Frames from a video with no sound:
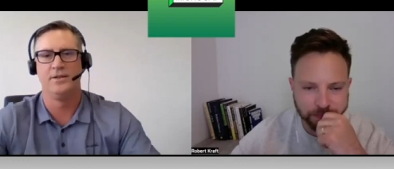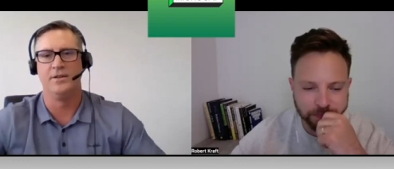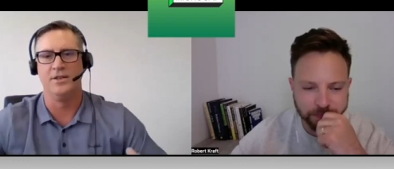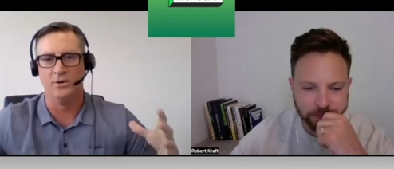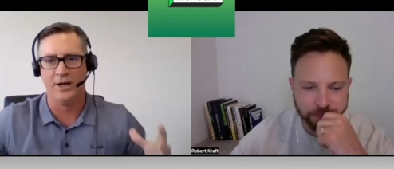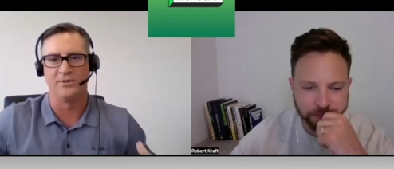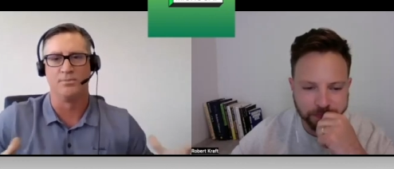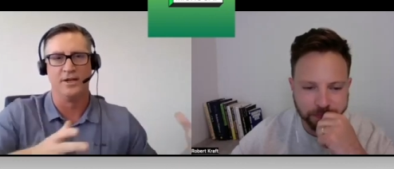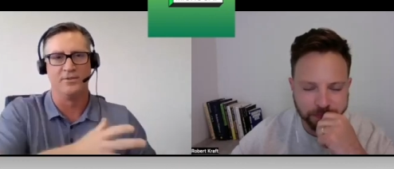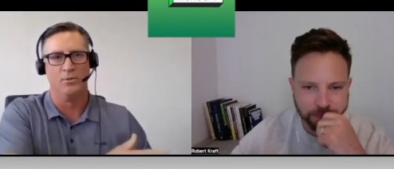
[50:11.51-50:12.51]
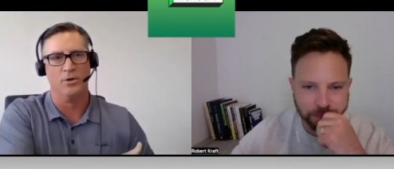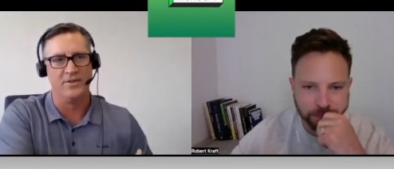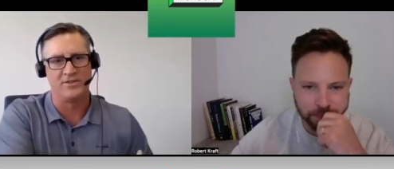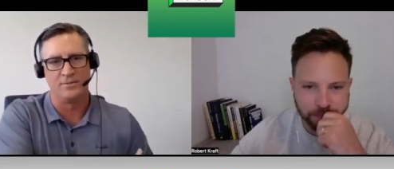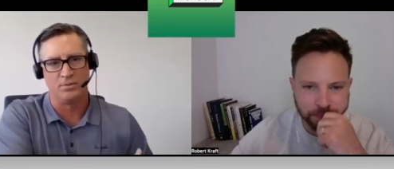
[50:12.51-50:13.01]
Speaker 1: the U S brings more
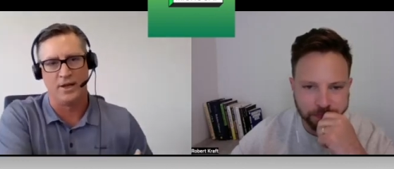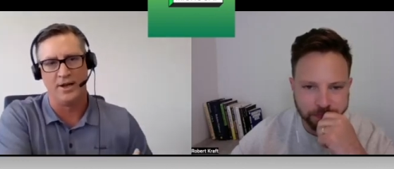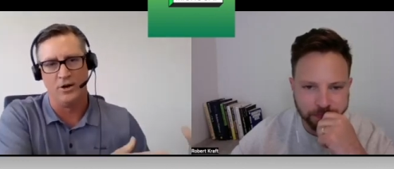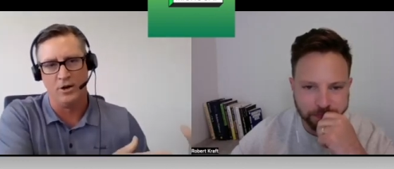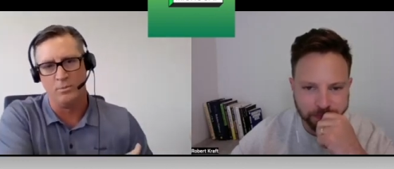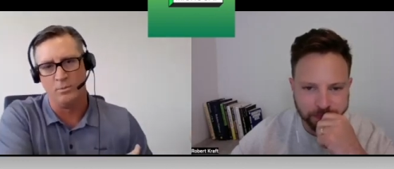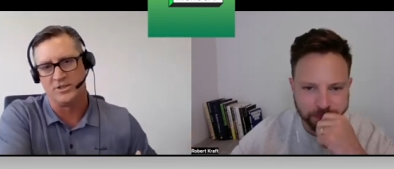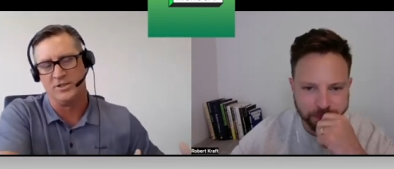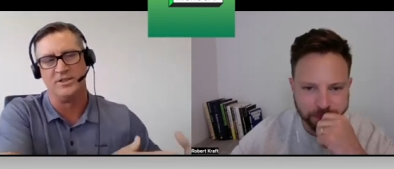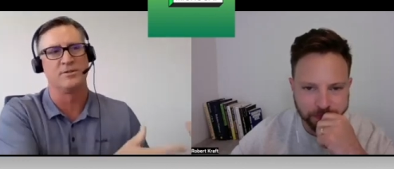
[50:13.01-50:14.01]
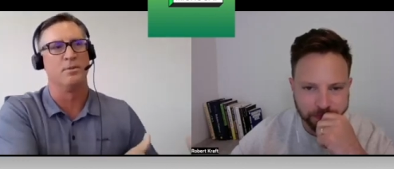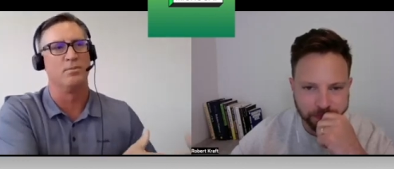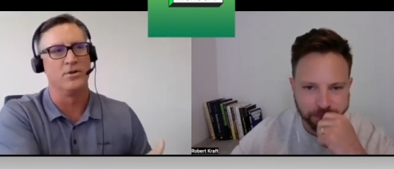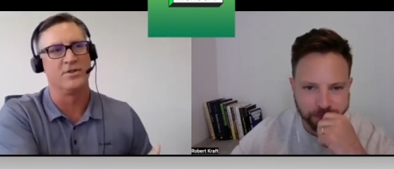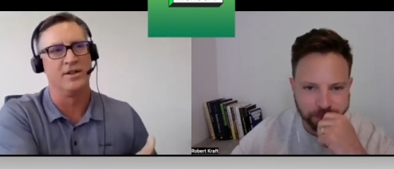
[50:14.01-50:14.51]
of its supply home, which should
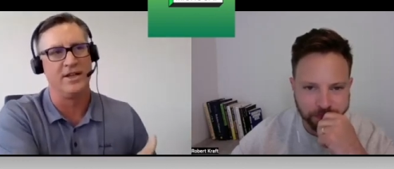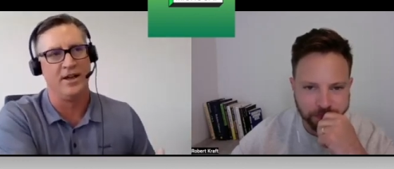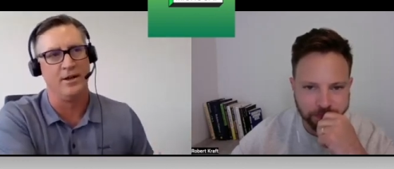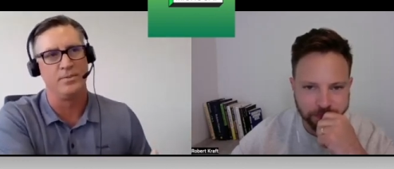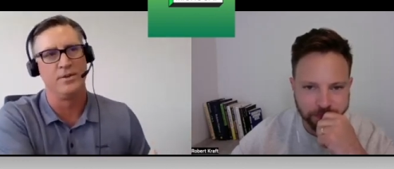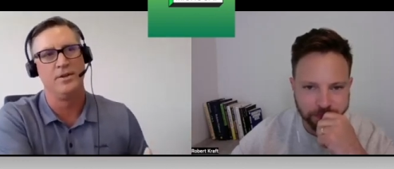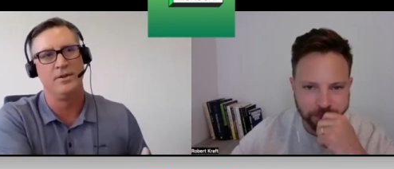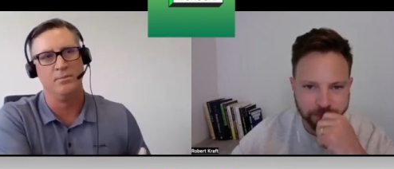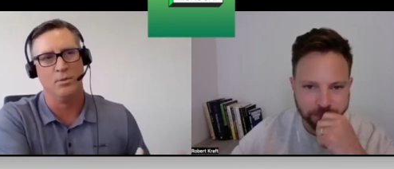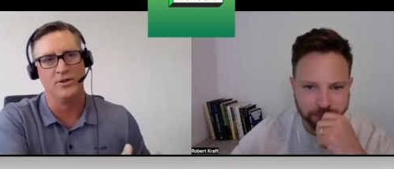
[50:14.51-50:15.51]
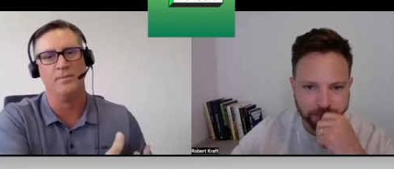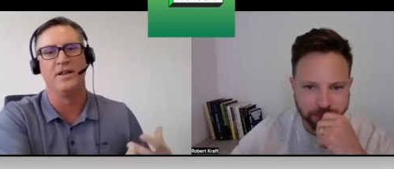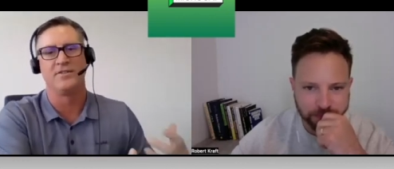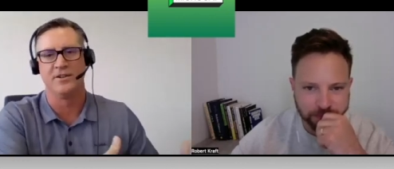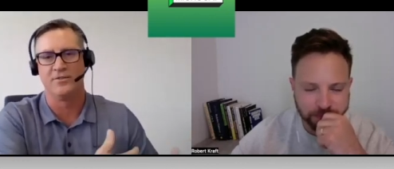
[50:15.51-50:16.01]
disproportionately help more
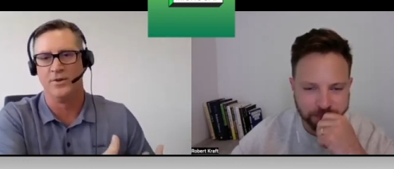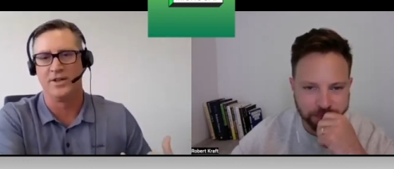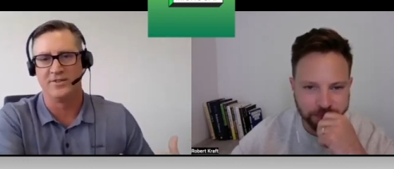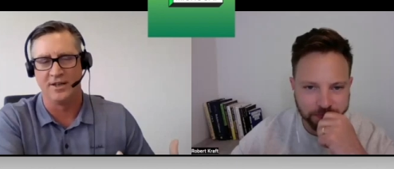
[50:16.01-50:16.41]
domestic focused